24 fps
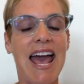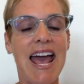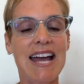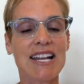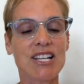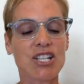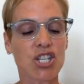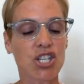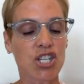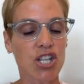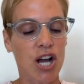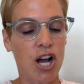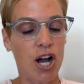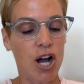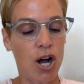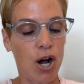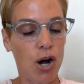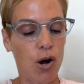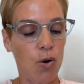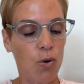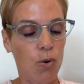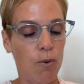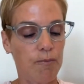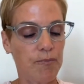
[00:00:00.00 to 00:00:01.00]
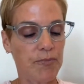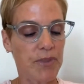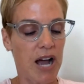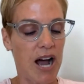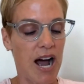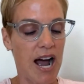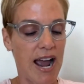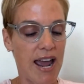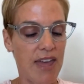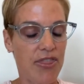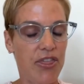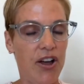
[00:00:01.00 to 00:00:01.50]
And so
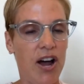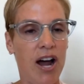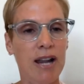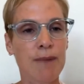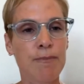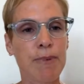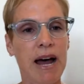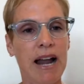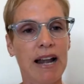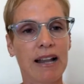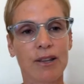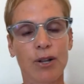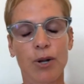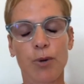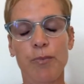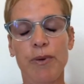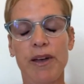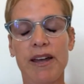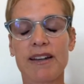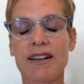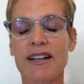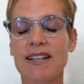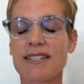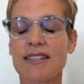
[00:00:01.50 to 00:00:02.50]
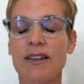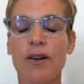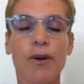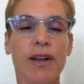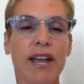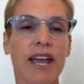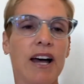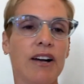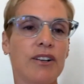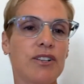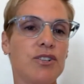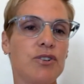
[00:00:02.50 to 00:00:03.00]
I thought about it a little bit, and I said, okay,
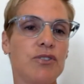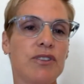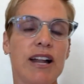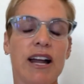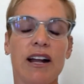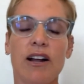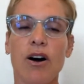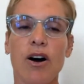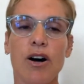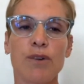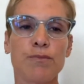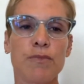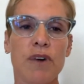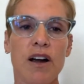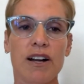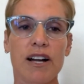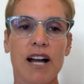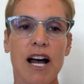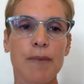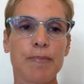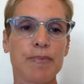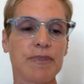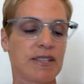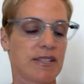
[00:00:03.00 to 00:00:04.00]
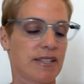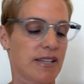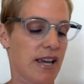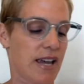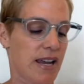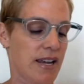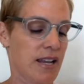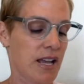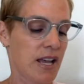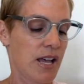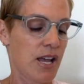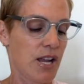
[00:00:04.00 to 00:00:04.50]
I'll do that. I called Mark up and said,
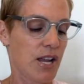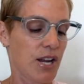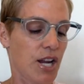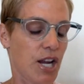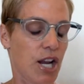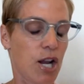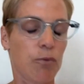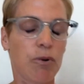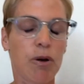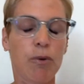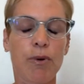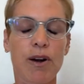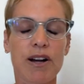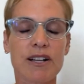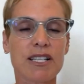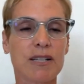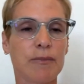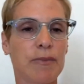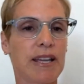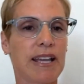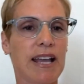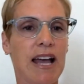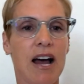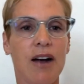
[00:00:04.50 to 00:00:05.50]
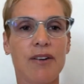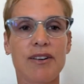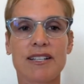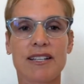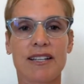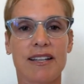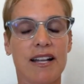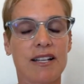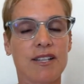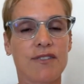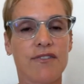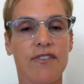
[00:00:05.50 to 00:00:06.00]
you know, we worked something out. He said,
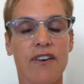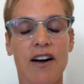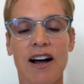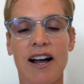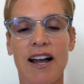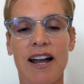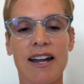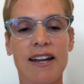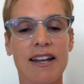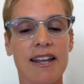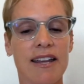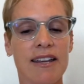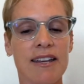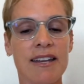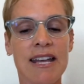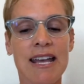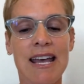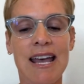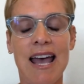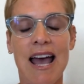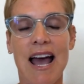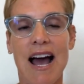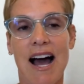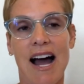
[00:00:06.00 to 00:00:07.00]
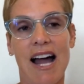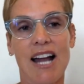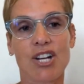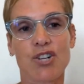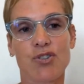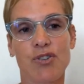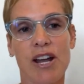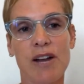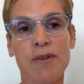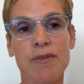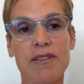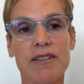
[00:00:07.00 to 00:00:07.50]
that's fine. And I
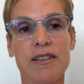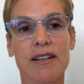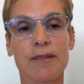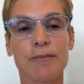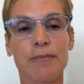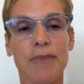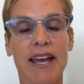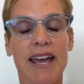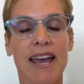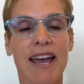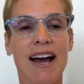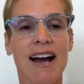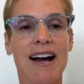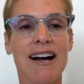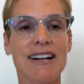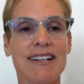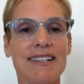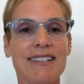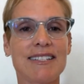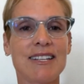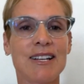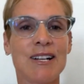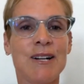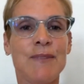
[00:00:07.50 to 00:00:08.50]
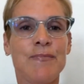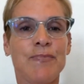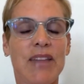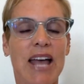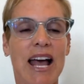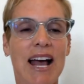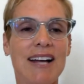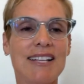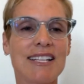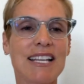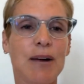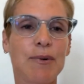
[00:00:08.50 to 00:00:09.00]
trained with him. And
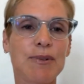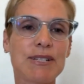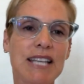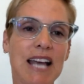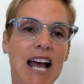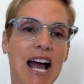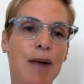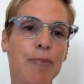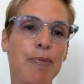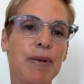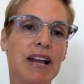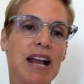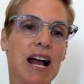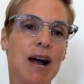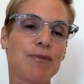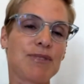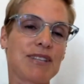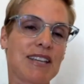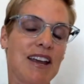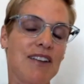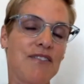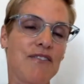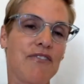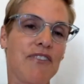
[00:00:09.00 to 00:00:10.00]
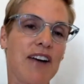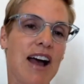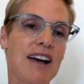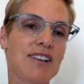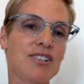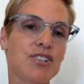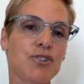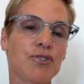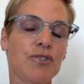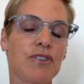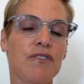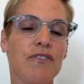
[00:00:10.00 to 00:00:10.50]
as that was happening, I was getting
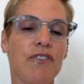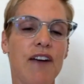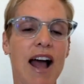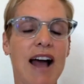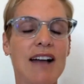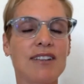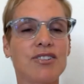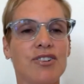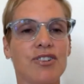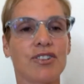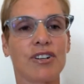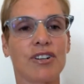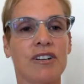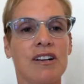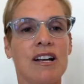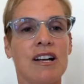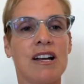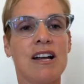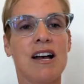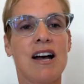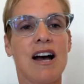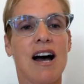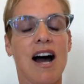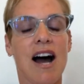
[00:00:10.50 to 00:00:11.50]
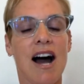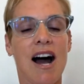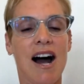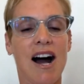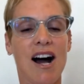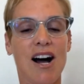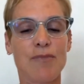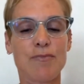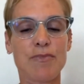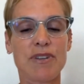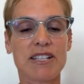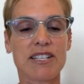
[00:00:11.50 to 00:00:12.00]
faster and faster.
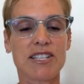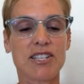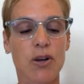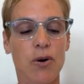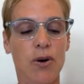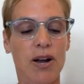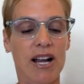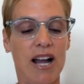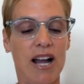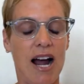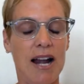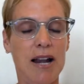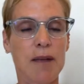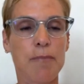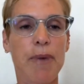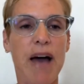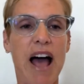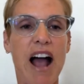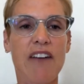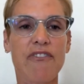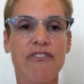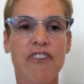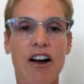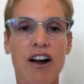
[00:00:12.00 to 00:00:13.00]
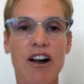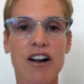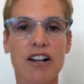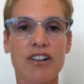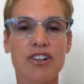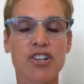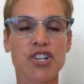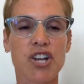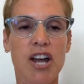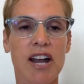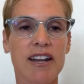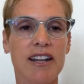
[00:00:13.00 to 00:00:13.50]
And so it of backfired on
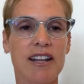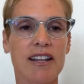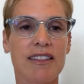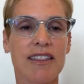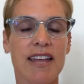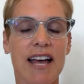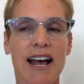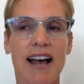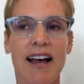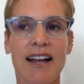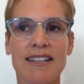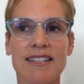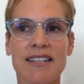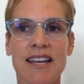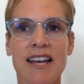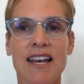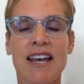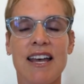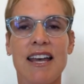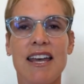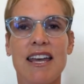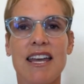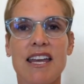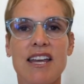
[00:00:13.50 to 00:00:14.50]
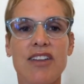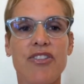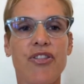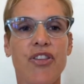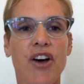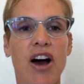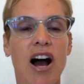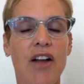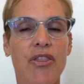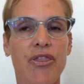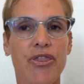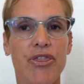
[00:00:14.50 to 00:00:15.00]
Jenny that she
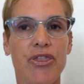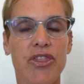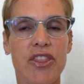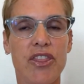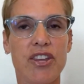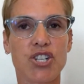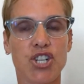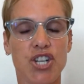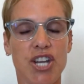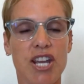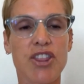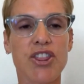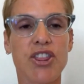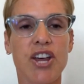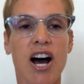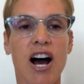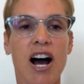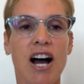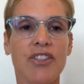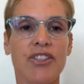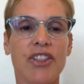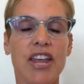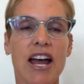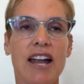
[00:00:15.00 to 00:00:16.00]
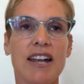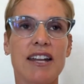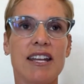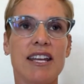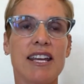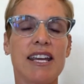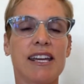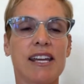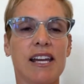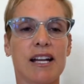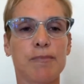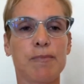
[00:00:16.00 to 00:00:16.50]
thought that
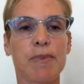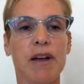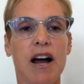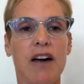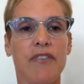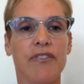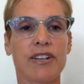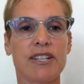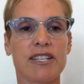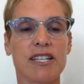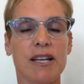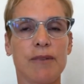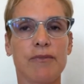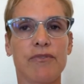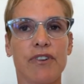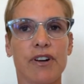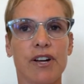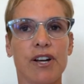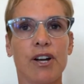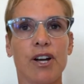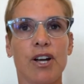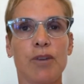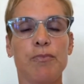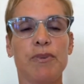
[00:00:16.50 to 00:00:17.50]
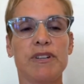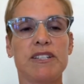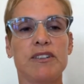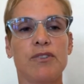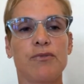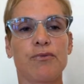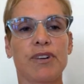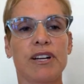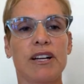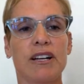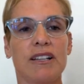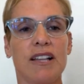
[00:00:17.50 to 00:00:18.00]
he kicked me off the team for good, but
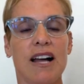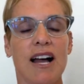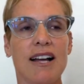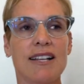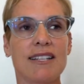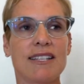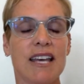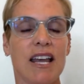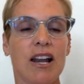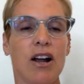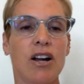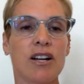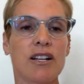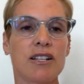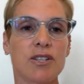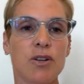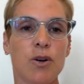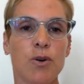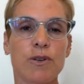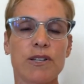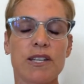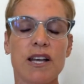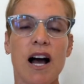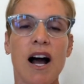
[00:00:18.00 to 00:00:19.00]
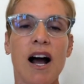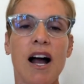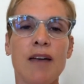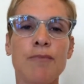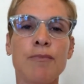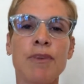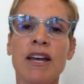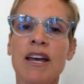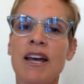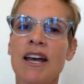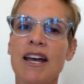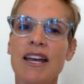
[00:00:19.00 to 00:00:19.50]
didn't realize that on his own time,
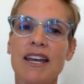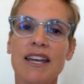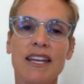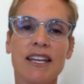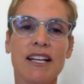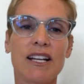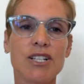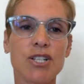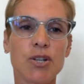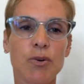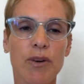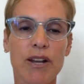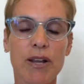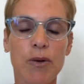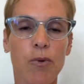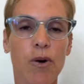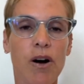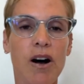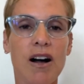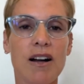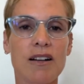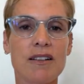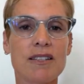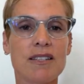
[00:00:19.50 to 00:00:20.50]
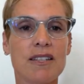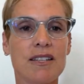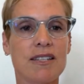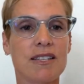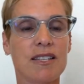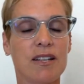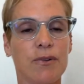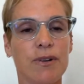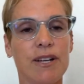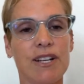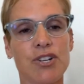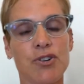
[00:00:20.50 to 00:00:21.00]
he can do what he wants. And
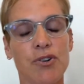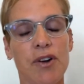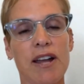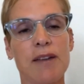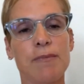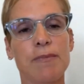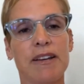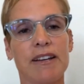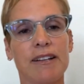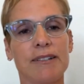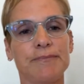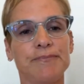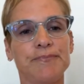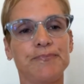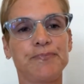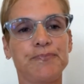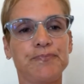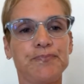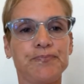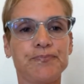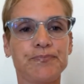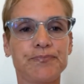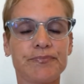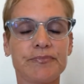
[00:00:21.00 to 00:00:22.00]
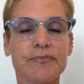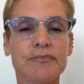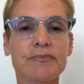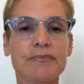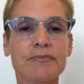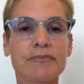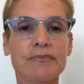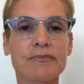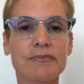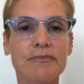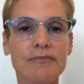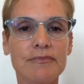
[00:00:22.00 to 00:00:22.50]
so he trained me.
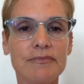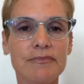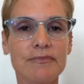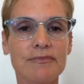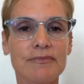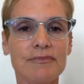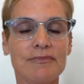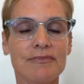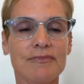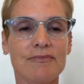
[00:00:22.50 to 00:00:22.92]
Wow. Yeah.